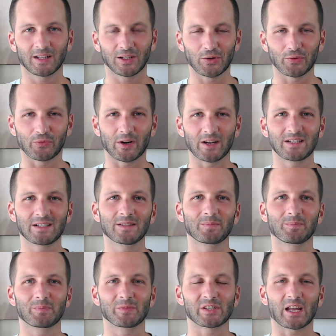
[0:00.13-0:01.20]
Hello, friend.
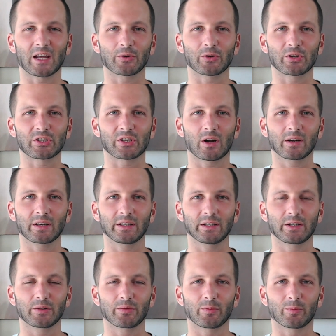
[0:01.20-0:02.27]
Zachary Stockill
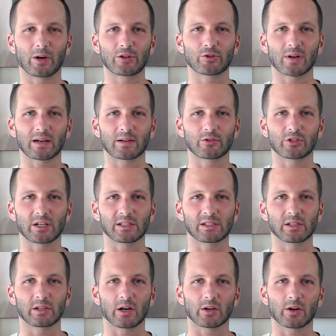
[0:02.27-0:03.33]
here from
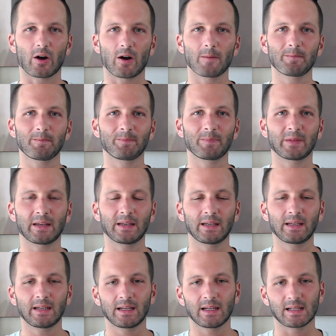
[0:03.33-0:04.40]
RetroactiveJealousy.com.
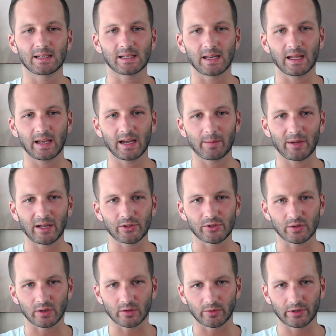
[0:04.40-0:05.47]
And today I'm
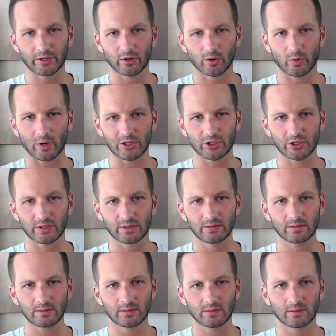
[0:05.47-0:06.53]
answering a reader
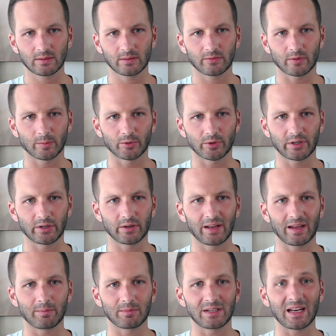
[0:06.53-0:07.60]
question from a reader
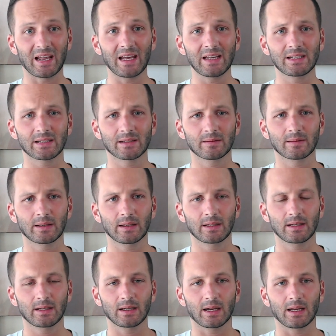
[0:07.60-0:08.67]
named Nate.
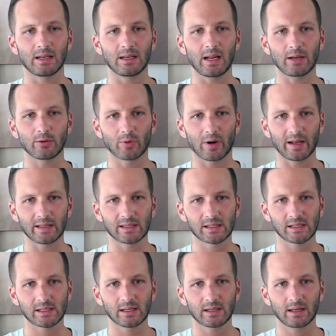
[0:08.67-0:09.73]
And Nate
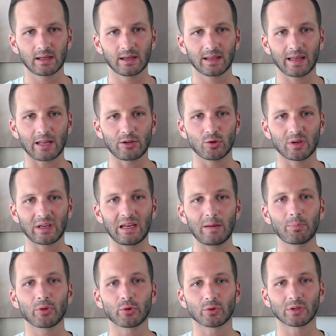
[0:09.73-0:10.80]
writes Can you
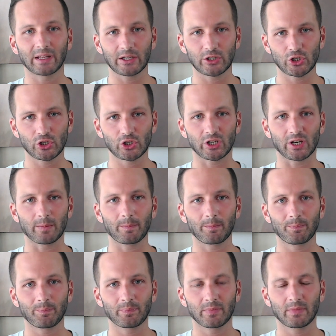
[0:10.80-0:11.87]
keep the relationship
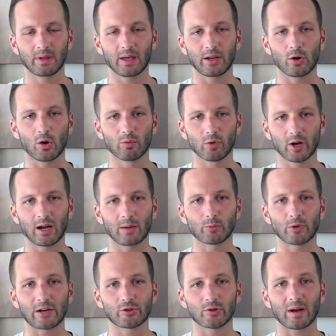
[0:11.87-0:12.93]
and overcome
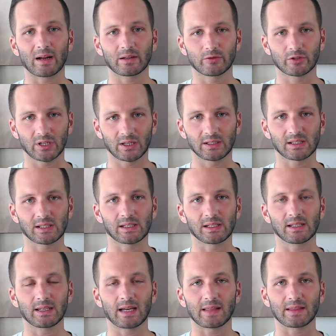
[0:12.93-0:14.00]
retroactive
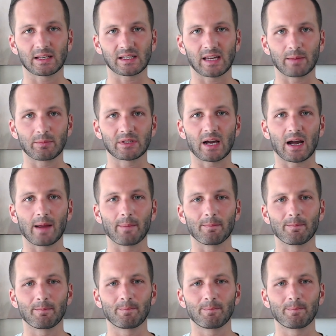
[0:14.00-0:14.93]
jealousy at the same time?